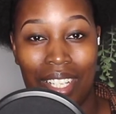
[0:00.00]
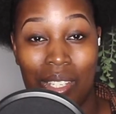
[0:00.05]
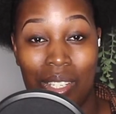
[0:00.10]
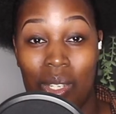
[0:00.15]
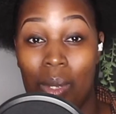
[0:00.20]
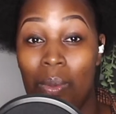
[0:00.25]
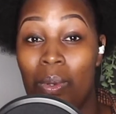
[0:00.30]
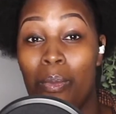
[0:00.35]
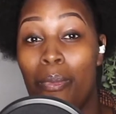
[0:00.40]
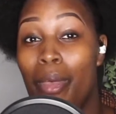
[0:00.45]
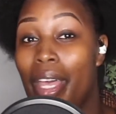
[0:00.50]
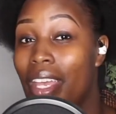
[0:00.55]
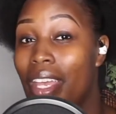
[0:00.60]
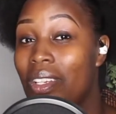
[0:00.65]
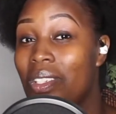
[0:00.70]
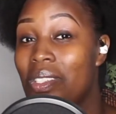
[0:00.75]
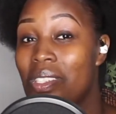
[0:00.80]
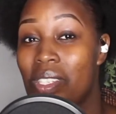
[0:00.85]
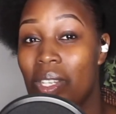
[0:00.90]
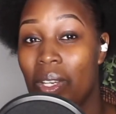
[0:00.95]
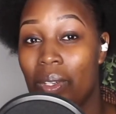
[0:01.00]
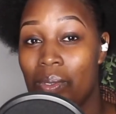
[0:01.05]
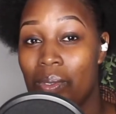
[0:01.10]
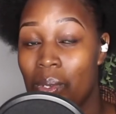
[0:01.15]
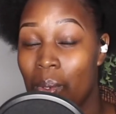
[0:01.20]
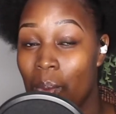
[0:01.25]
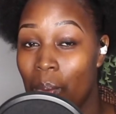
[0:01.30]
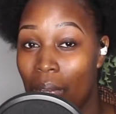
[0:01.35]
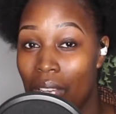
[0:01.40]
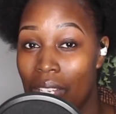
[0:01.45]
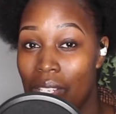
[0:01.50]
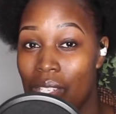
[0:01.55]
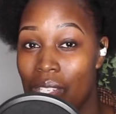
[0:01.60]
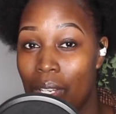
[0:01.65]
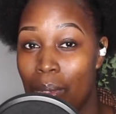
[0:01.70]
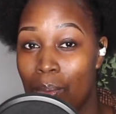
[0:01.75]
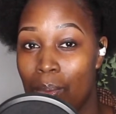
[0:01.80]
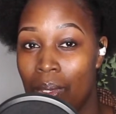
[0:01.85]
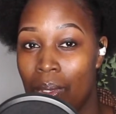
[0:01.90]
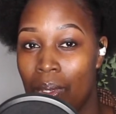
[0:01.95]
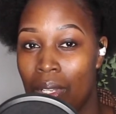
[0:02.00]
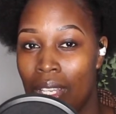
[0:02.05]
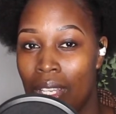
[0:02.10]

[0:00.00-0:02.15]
So prepare yourselves to worship